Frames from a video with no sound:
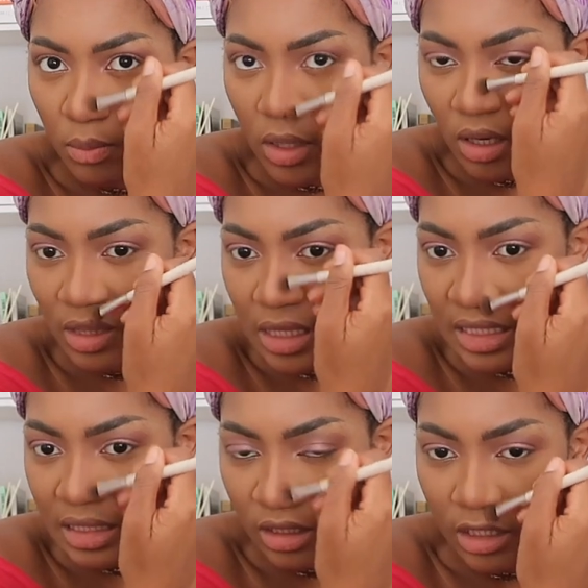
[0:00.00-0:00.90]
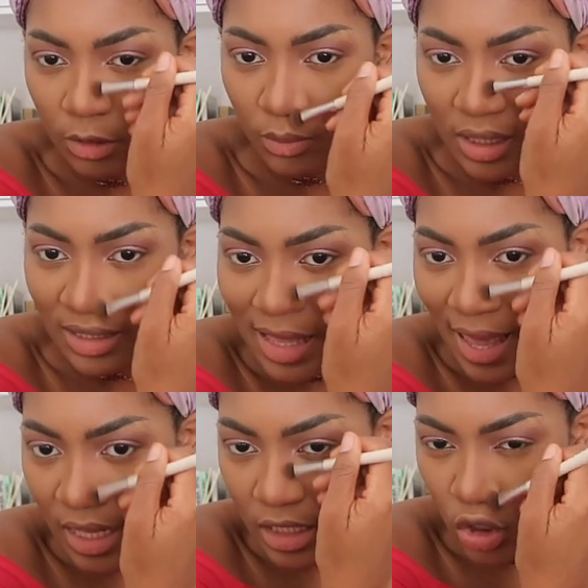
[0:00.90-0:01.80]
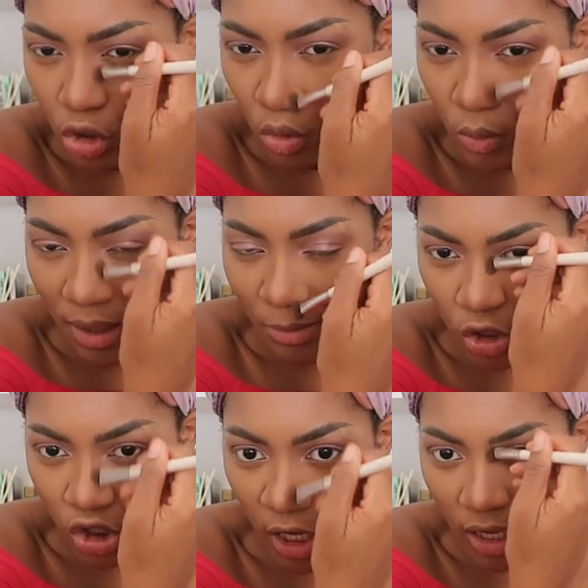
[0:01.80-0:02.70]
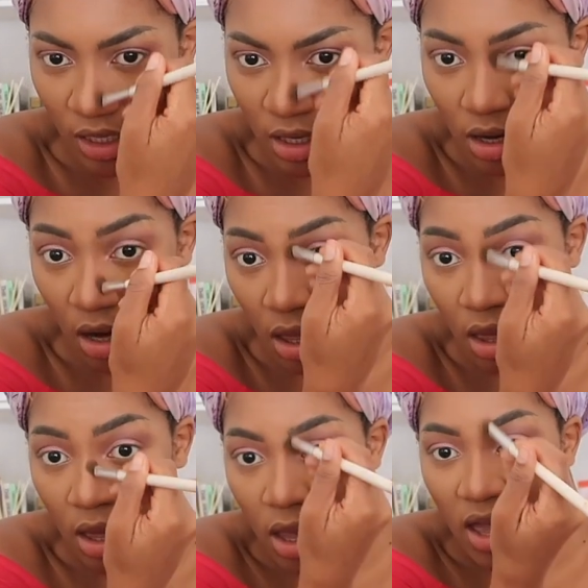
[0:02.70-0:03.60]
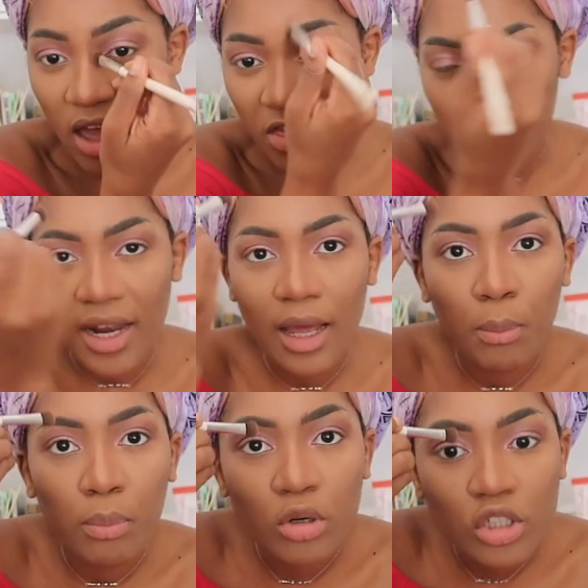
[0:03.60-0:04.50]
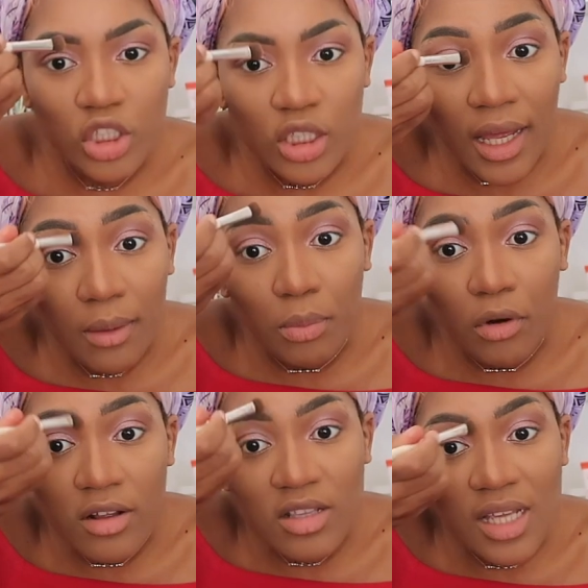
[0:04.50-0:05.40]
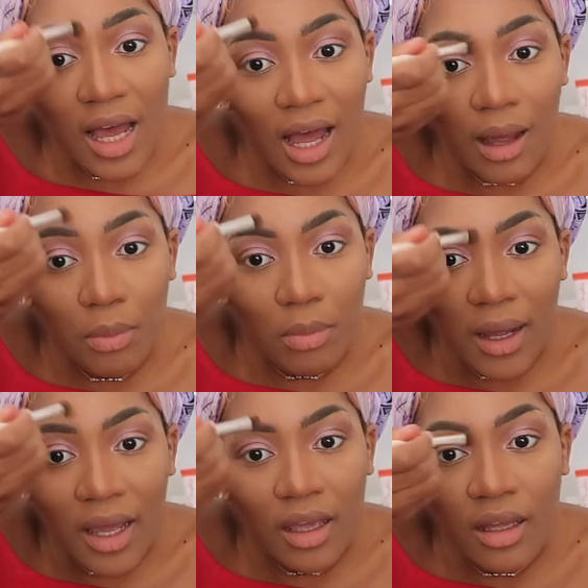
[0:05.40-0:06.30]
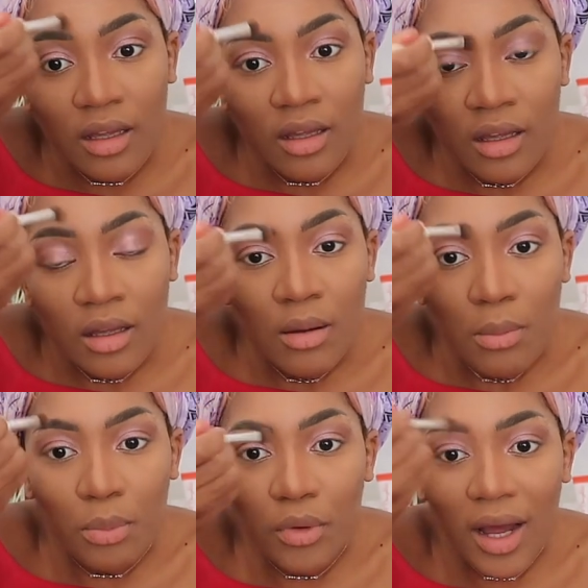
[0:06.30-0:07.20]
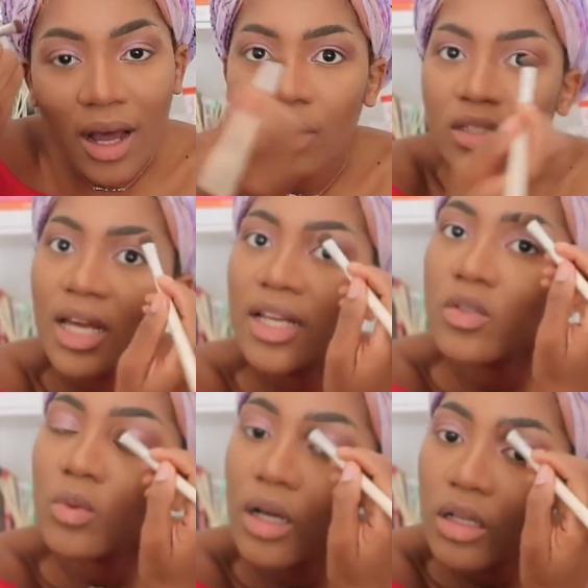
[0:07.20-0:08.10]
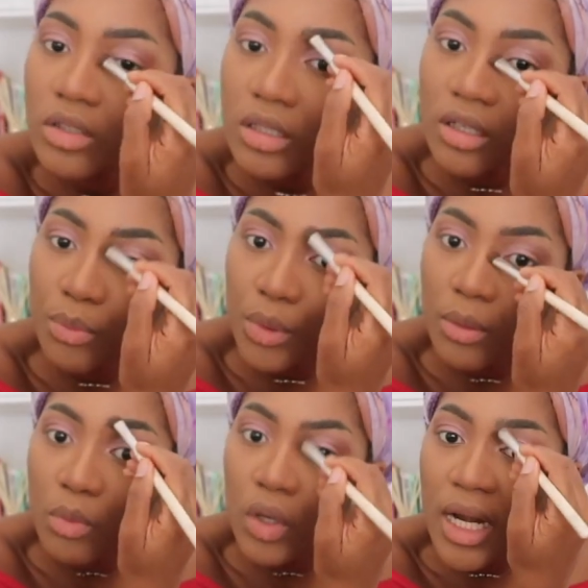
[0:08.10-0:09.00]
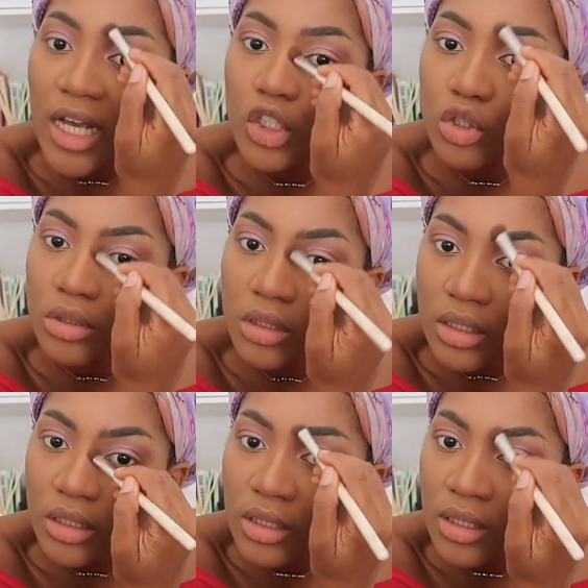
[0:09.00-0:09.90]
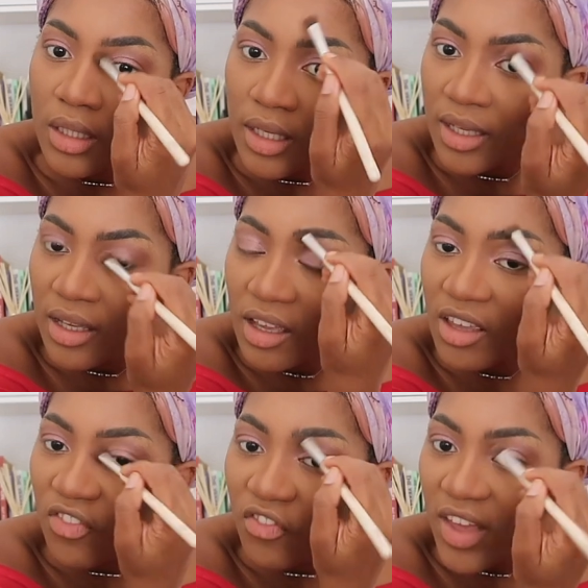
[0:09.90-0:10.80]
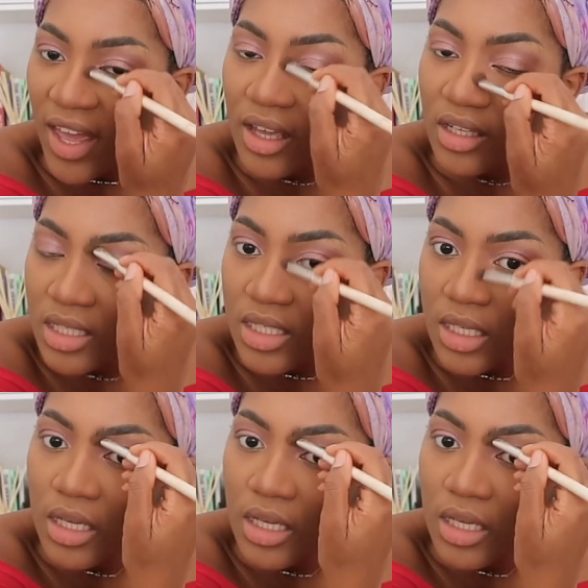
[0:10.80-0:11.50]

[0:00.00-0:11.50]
bit of this, a little bit of that, you know what I'm saying? And then I push that bronzer up my brows as well to give me a more natural effect.